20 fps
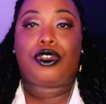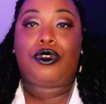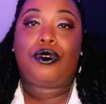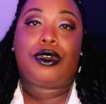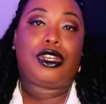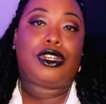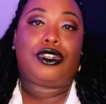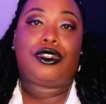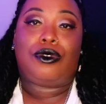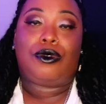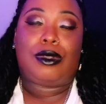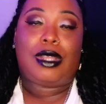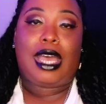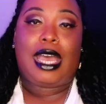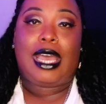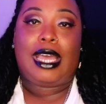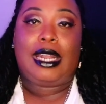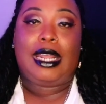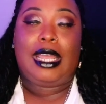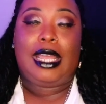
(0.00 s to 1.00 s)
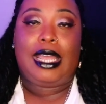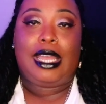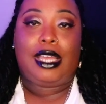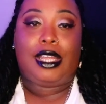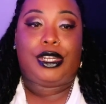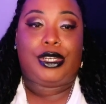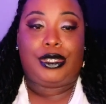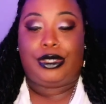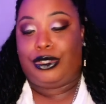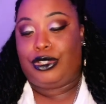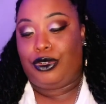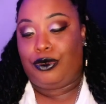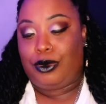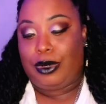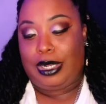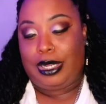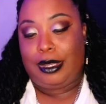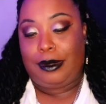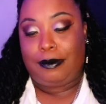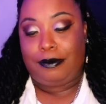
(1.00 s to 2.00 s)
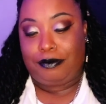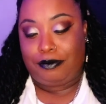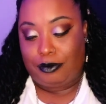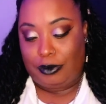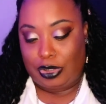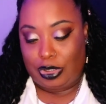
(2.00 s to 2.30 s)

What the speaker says: you can do that and do it up.